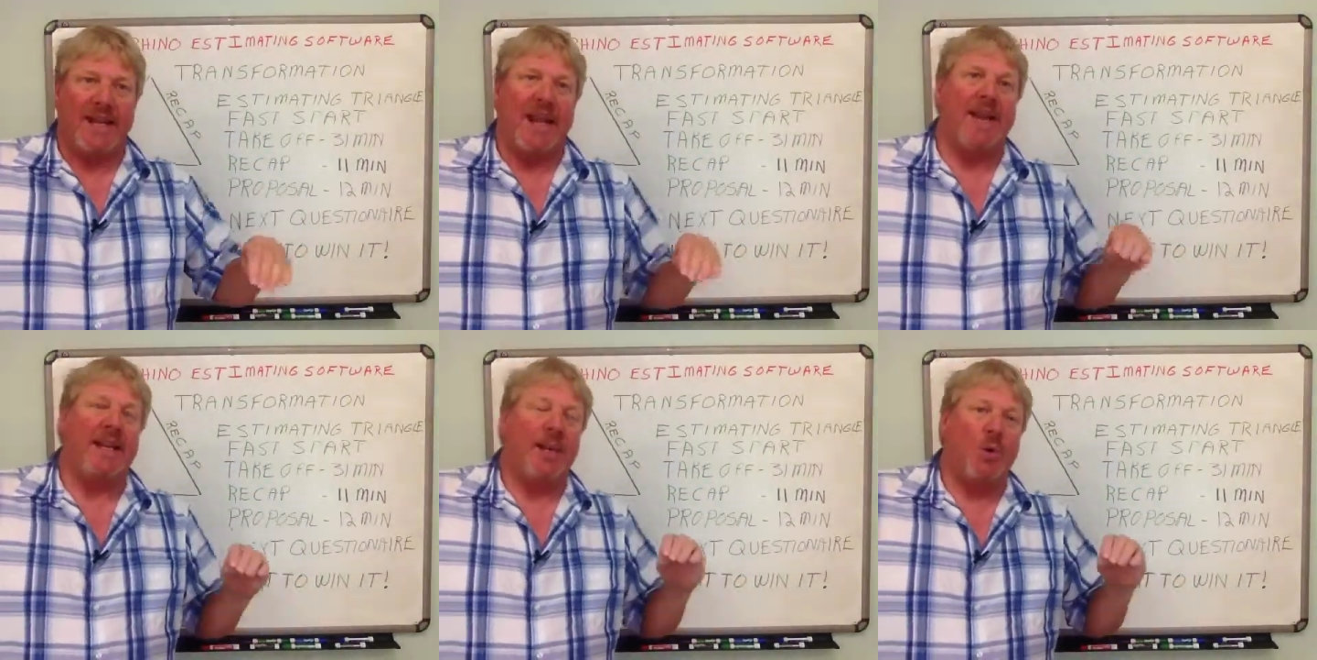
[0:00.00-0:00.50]

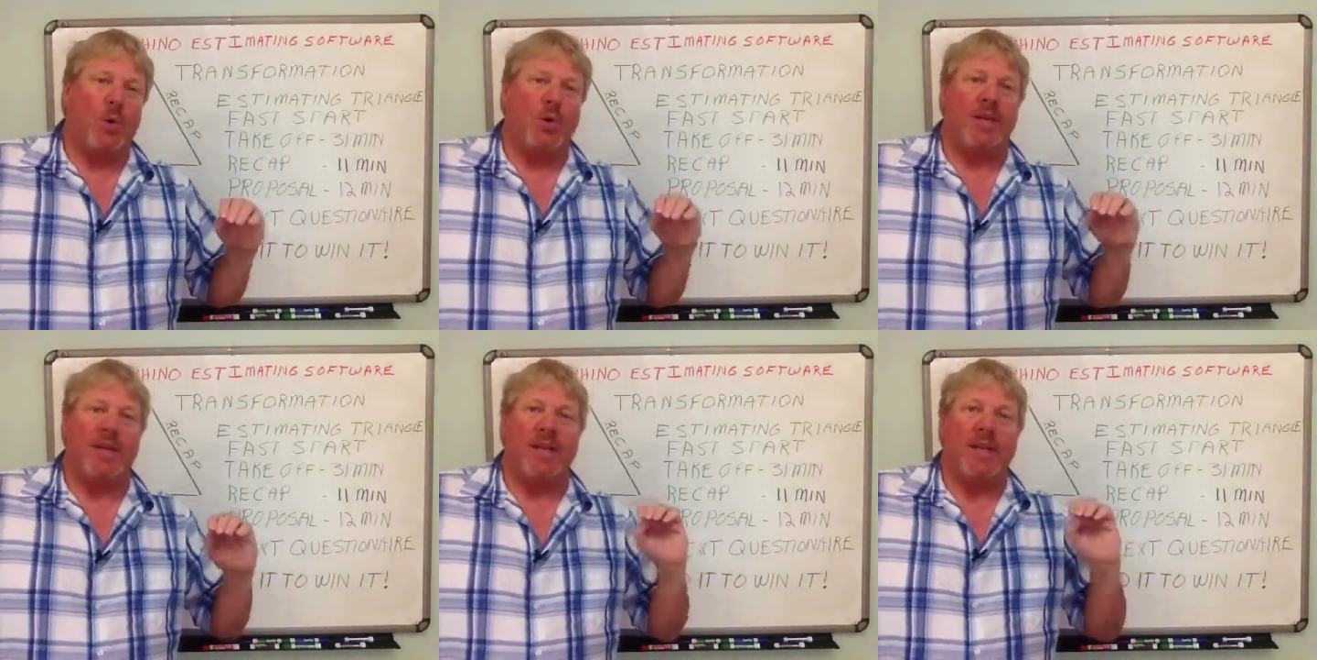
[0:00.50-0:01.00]
And in
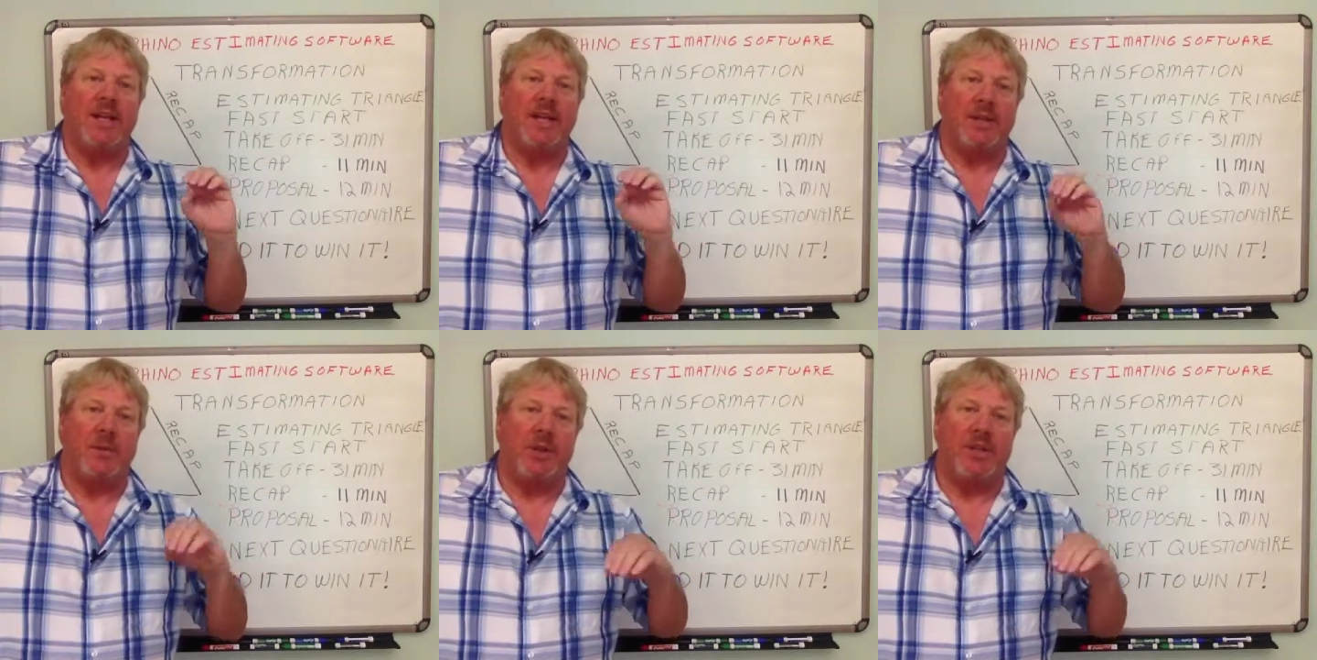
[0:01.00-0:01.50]
order
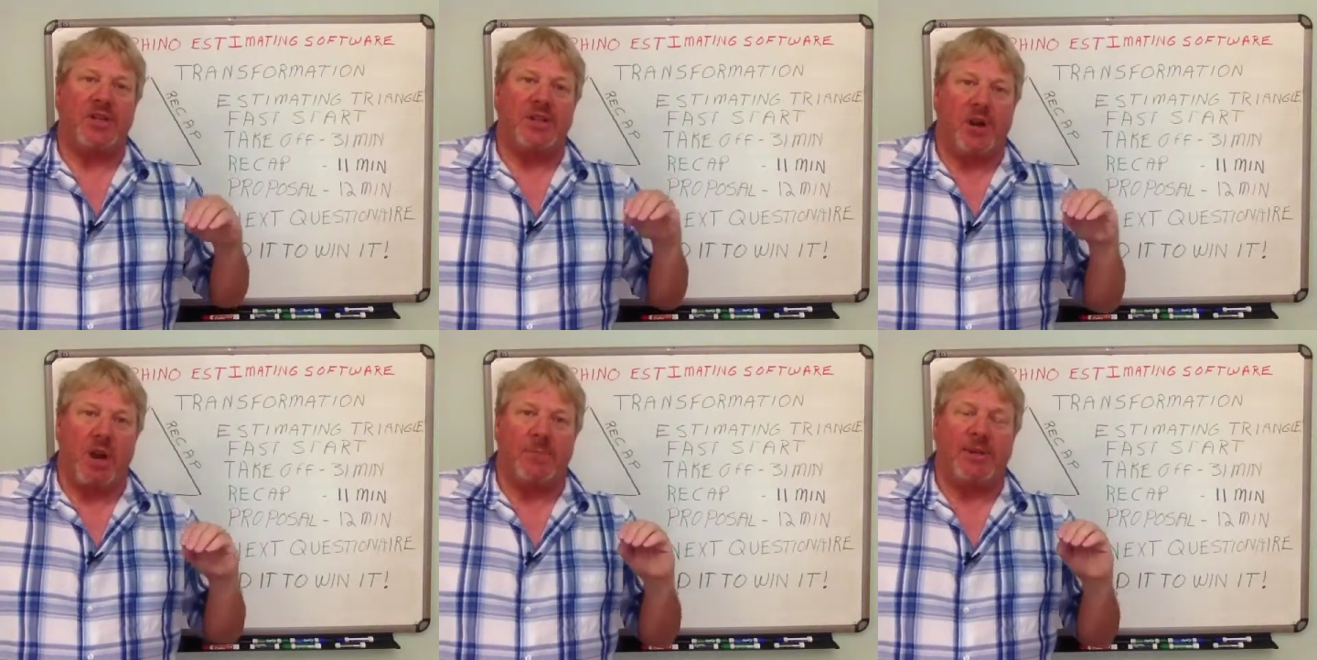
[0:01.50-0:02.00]
to really
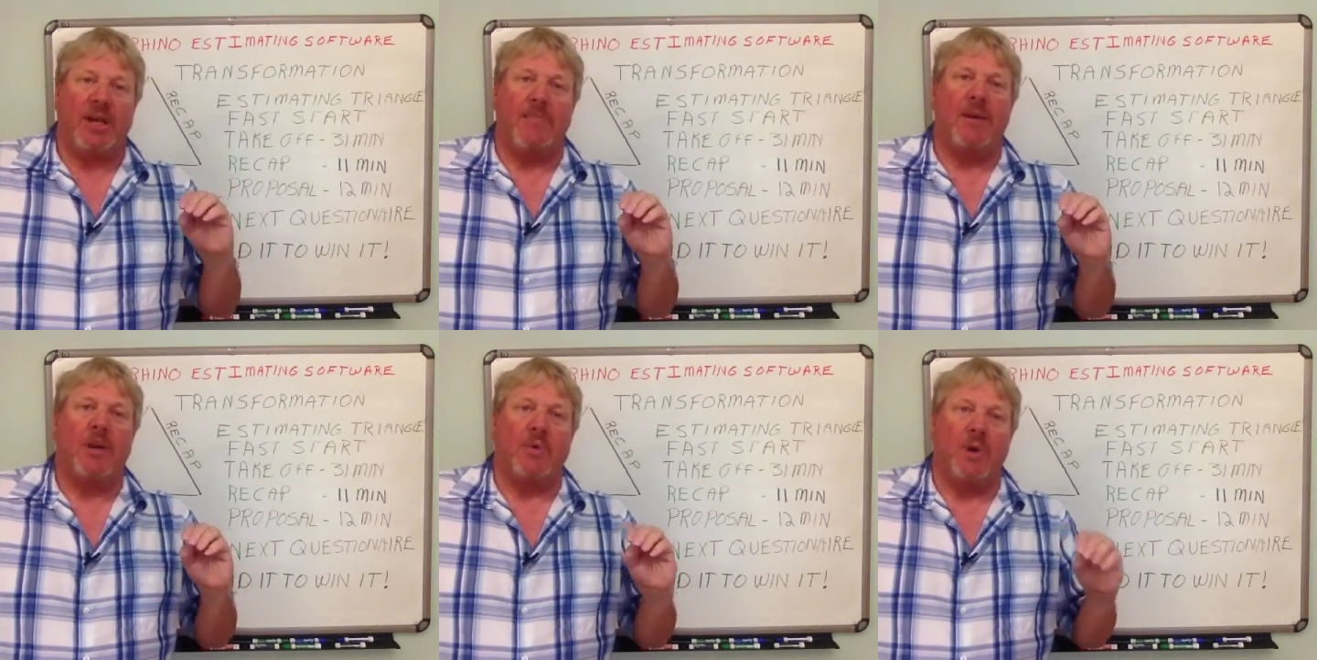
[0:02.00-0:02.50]
start
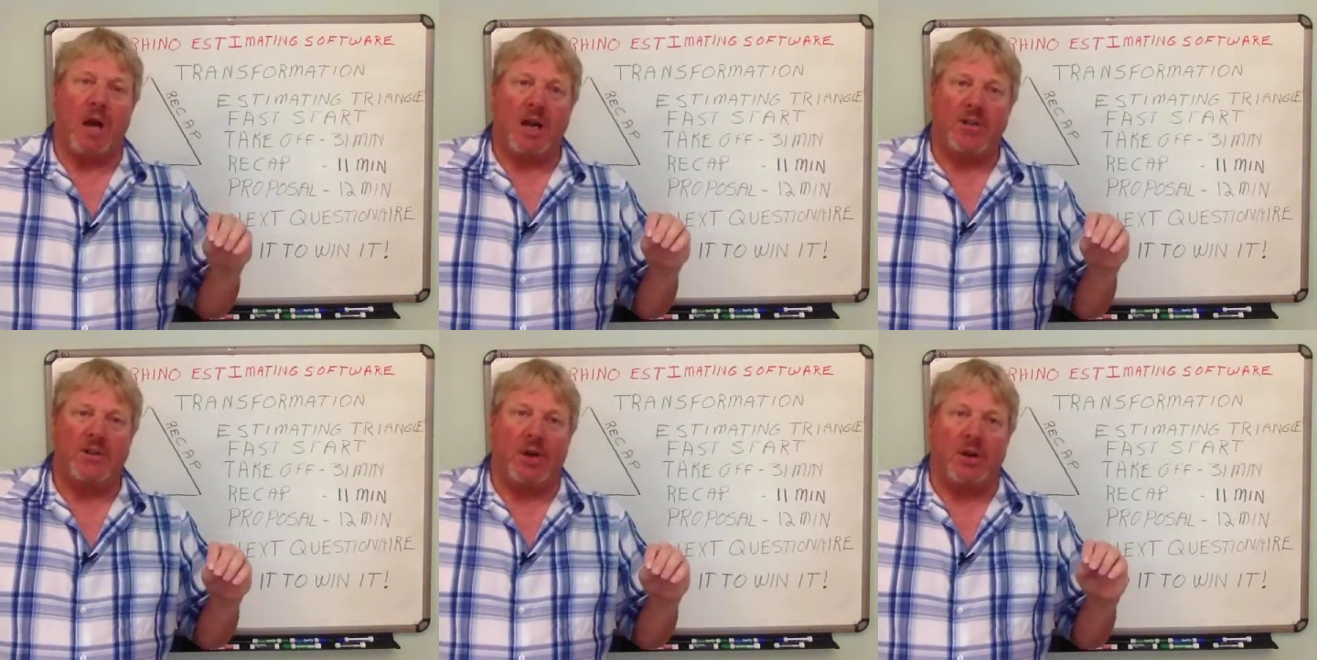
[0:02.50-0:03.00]
becoming a
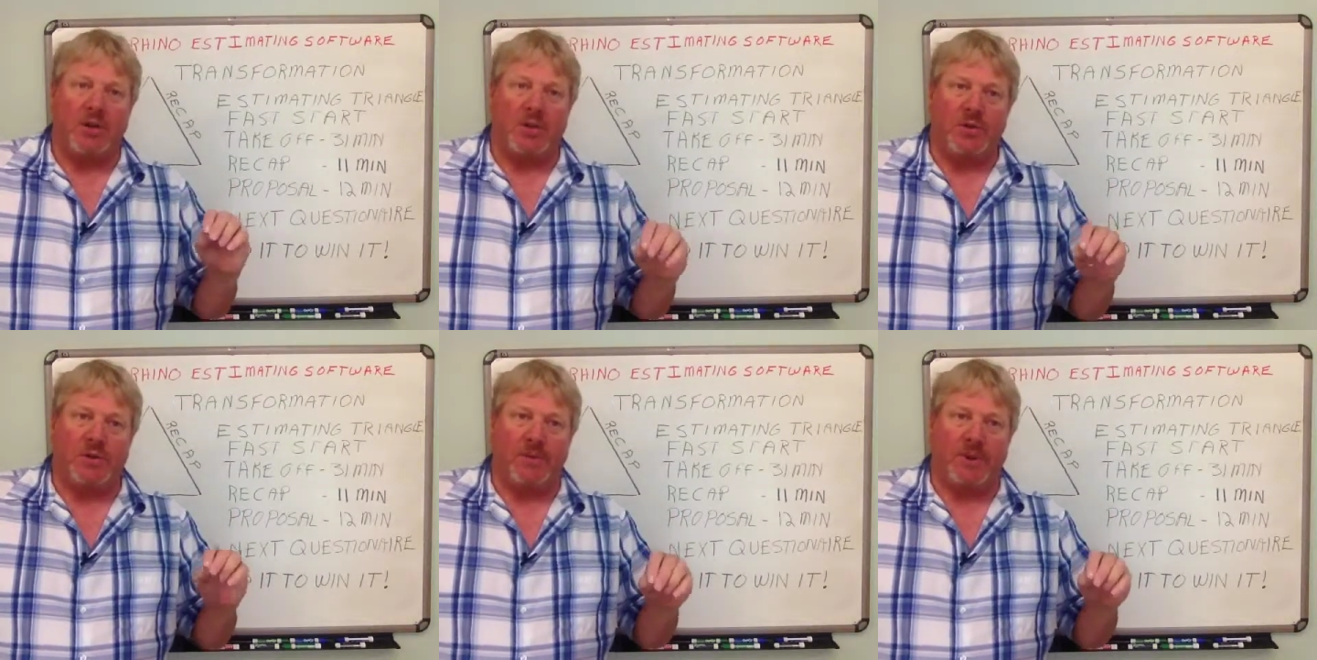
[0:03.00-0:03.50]
rock star
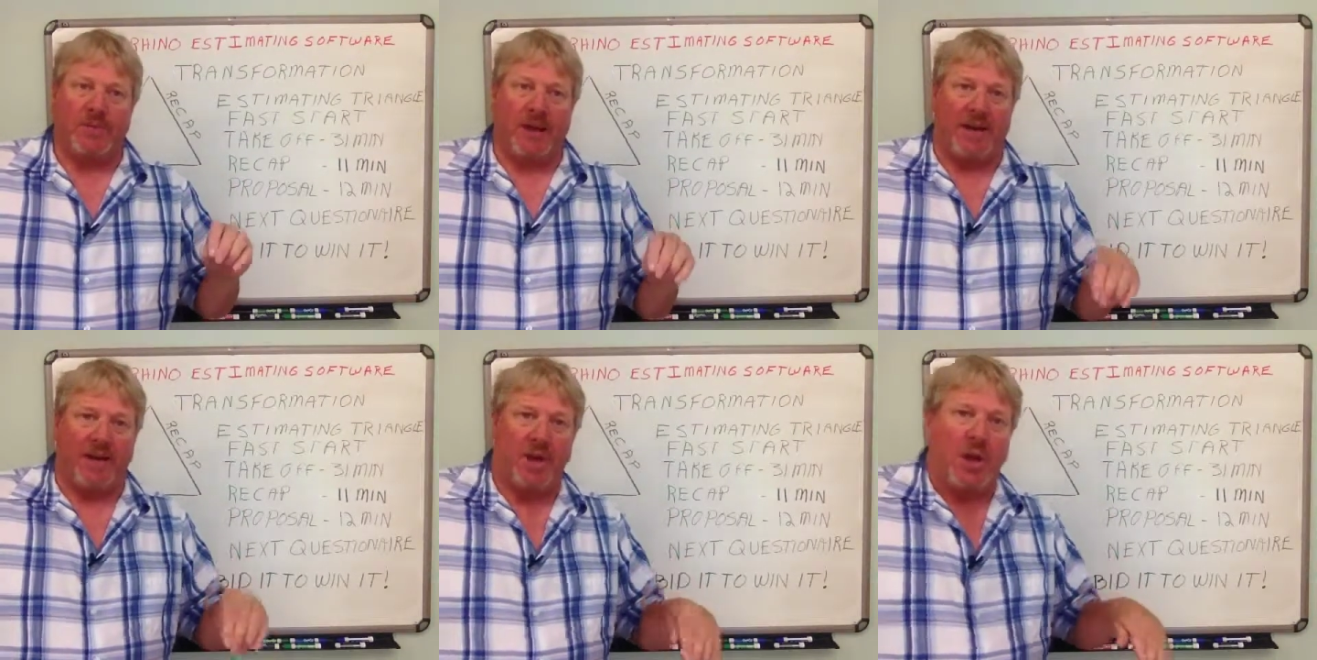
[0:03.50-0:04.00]
using Red
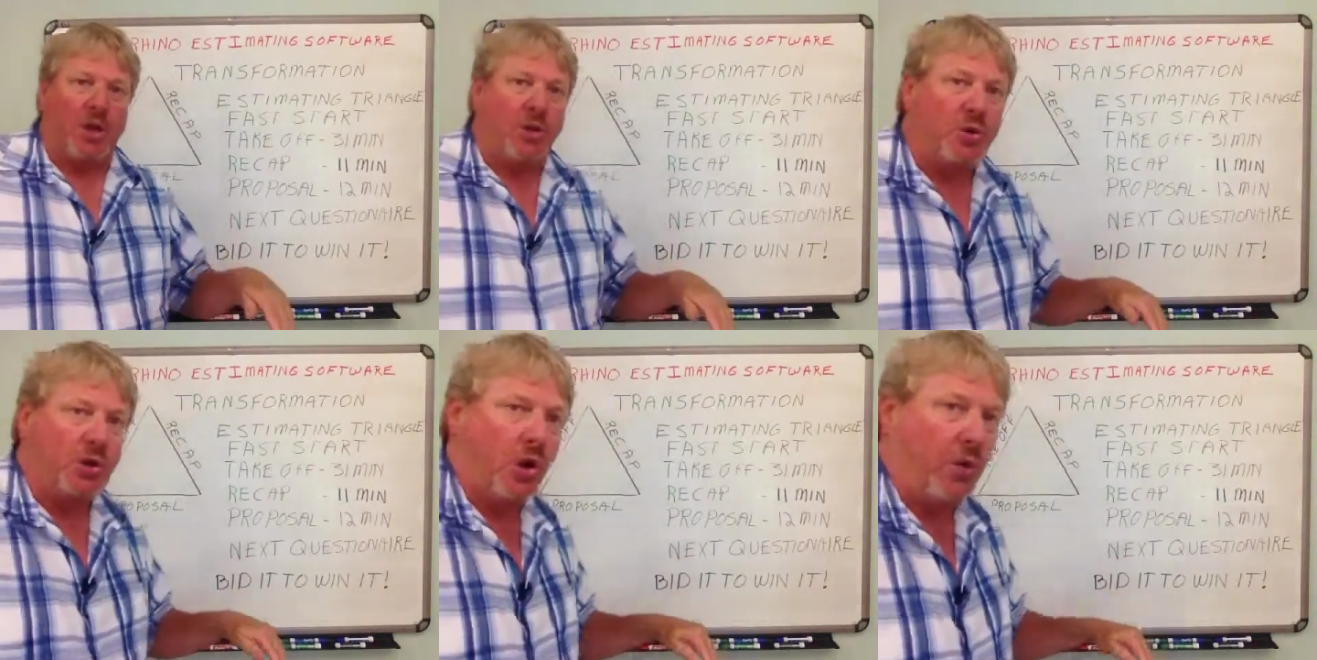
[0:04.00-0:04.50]
Rhino,
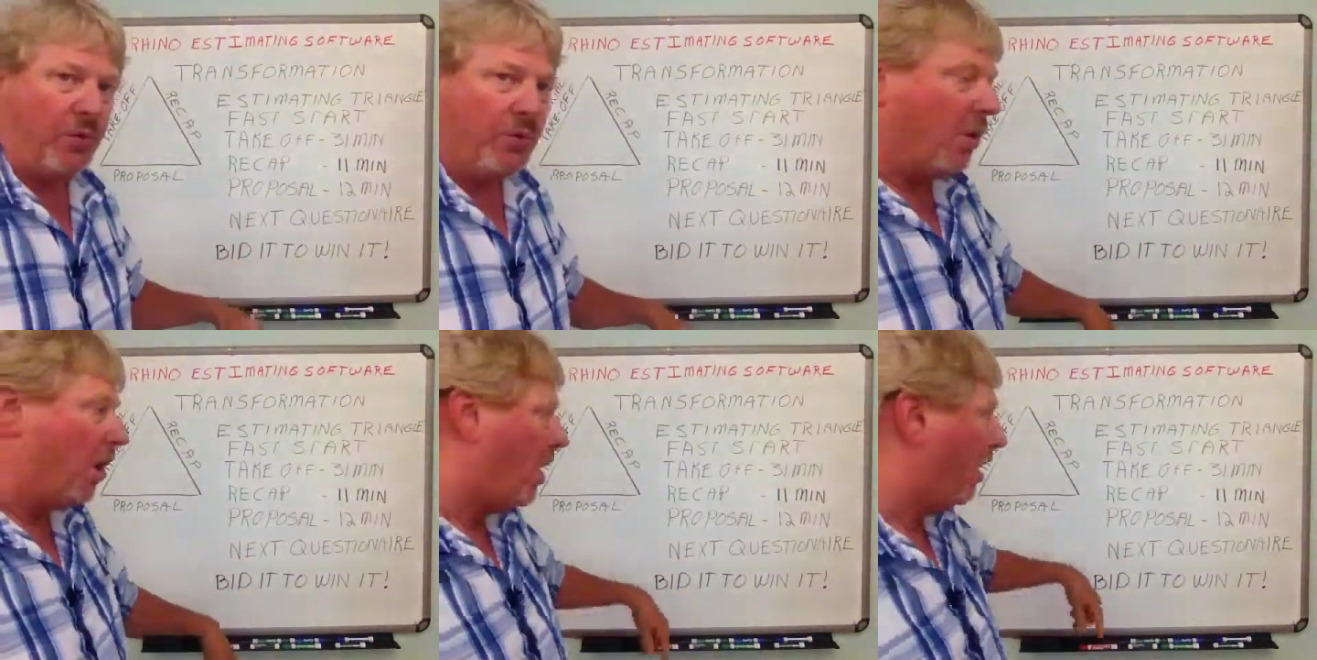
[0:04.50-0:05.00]
you'll go
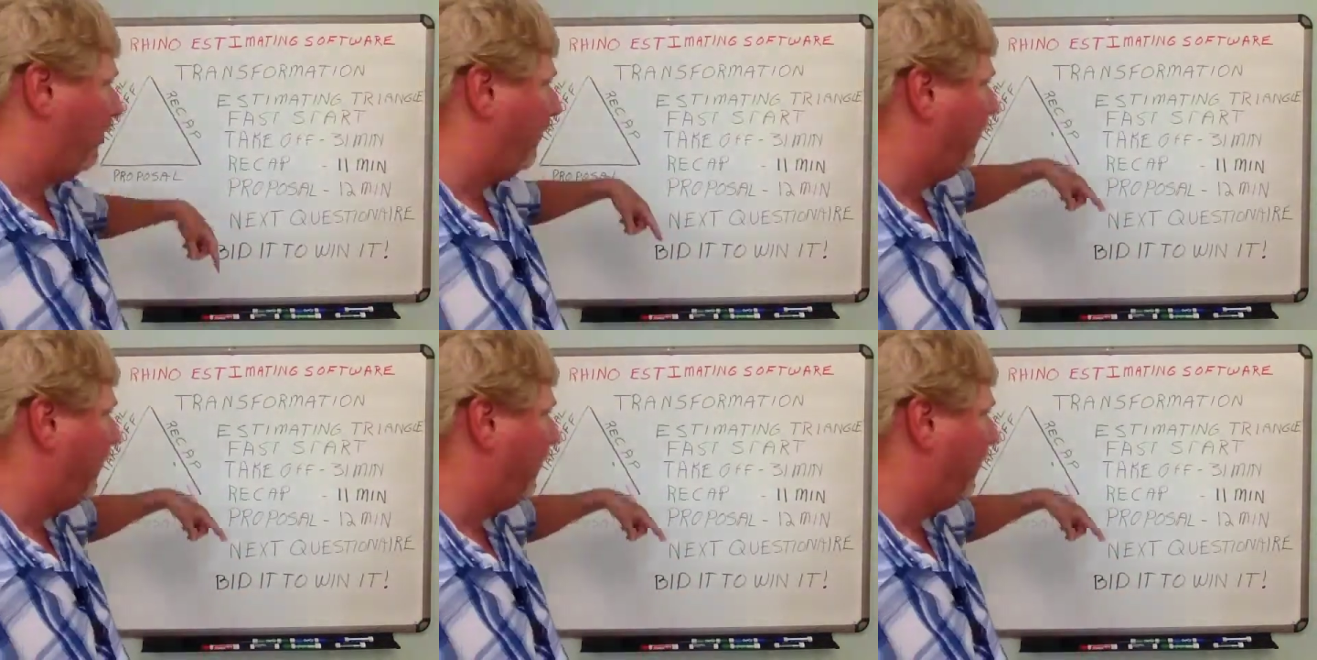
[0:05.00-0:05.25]
through all the